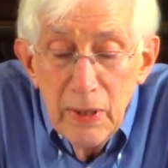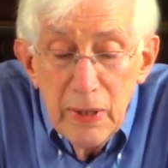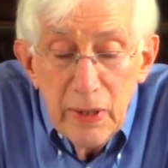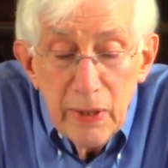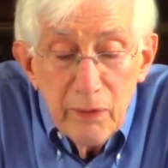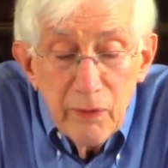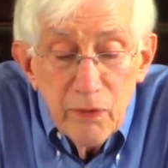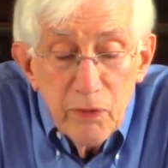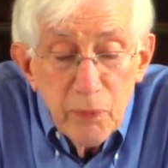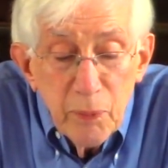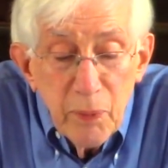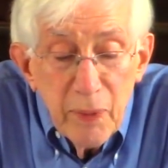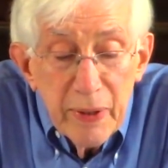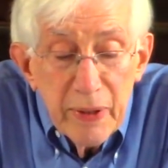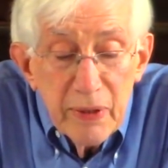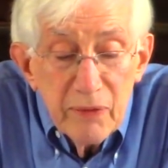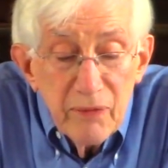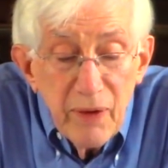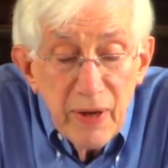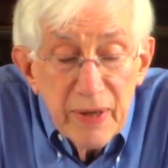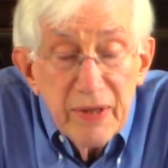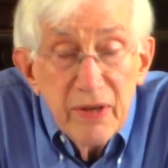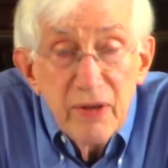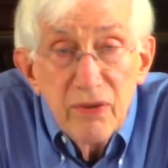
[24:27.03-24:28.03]
in the spring of
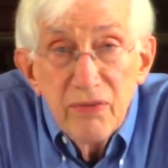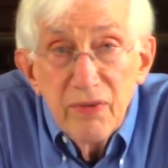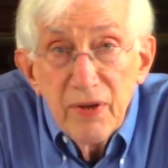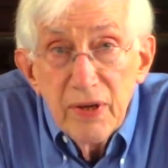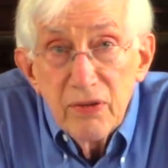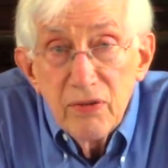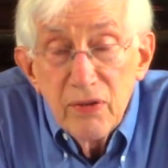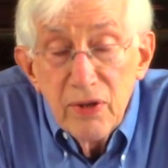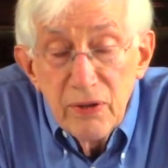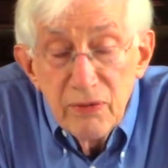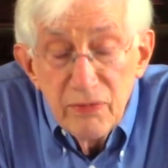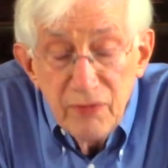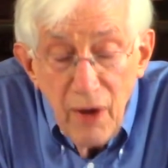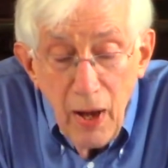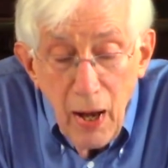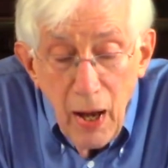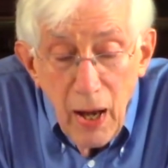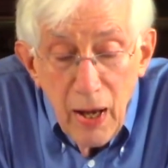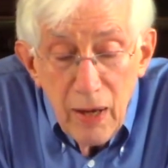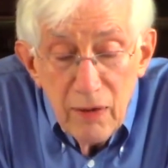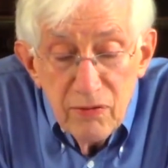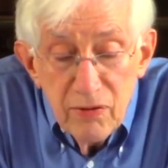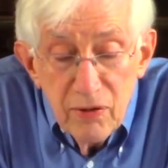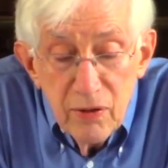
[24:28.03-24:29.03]

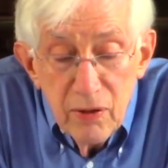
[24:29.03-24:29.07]
1965,